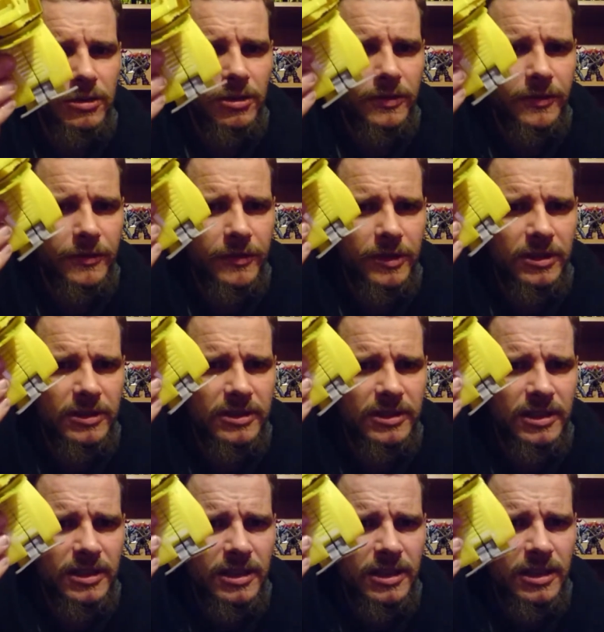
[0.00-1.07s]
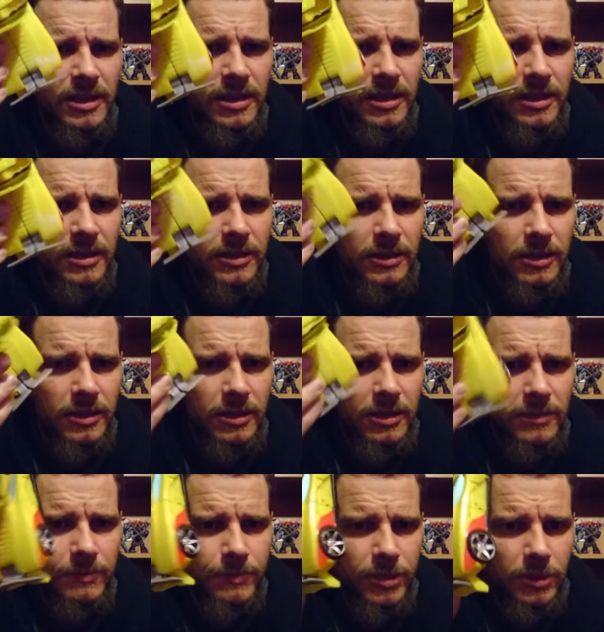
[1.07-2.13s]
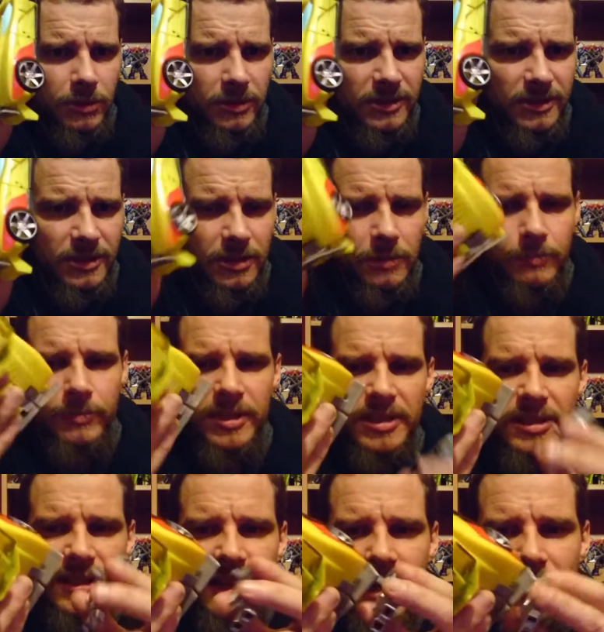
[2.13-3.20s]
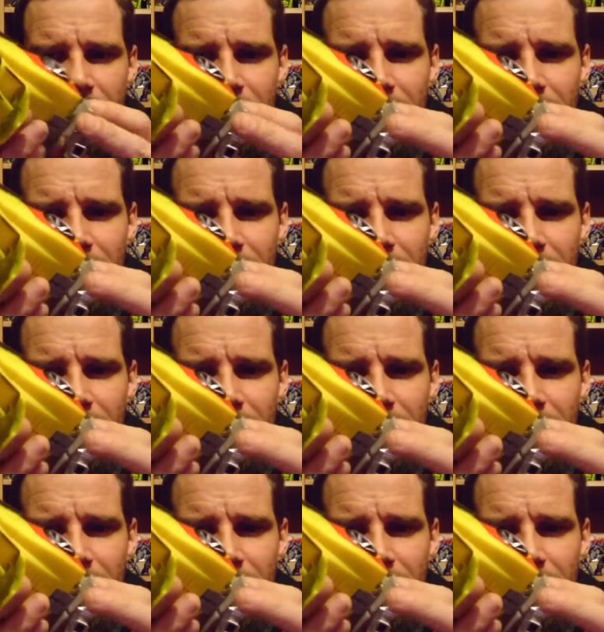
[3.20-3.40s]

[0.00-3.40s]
or foot. You can pull certain bits down